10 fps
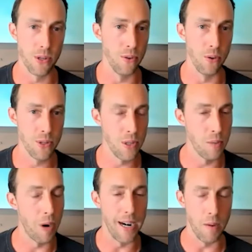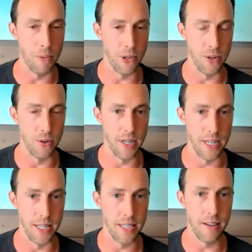those are the buying
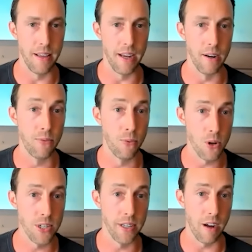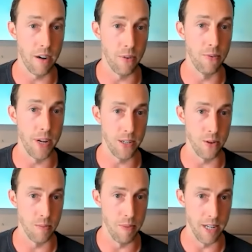opportunities that unfortunately a lot of
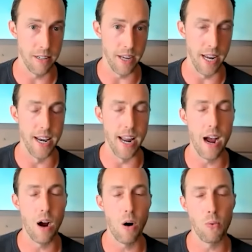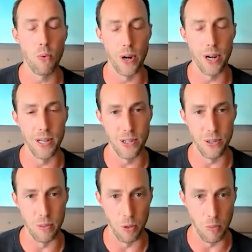investors miss. And now we're
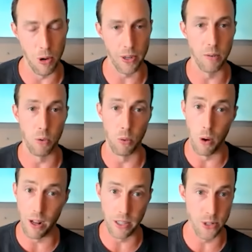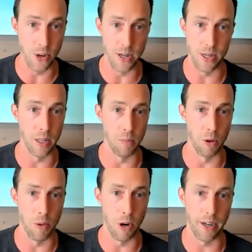into the bull market. We're well entrenched into
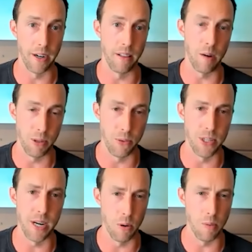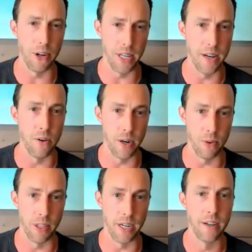the bull market. A lot of people would say we're about a year
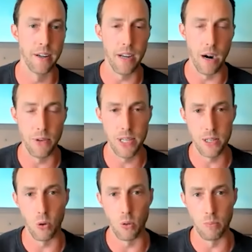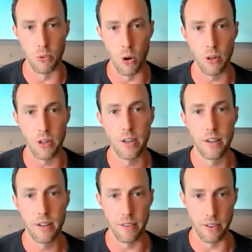in, really, ever since gold broke
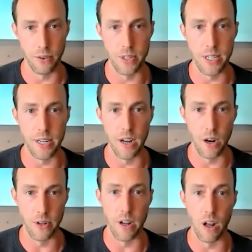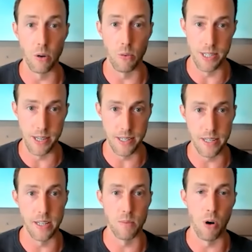the $1,300
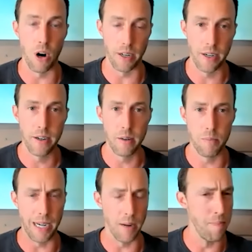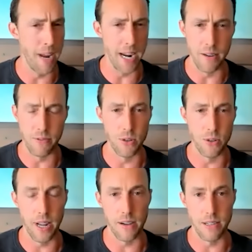resistance mark back in May of
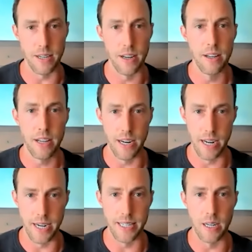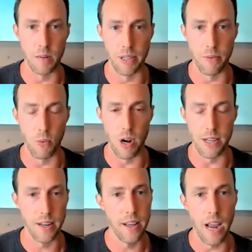2019, I believe it
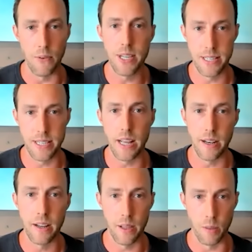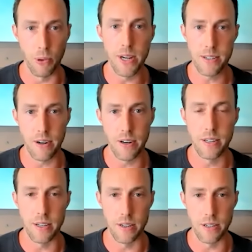was. Ever since then, the price
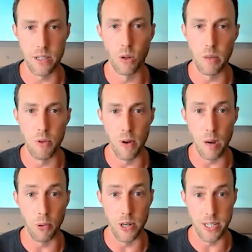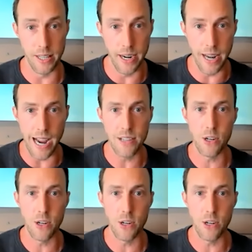started to slowly move upwards. And then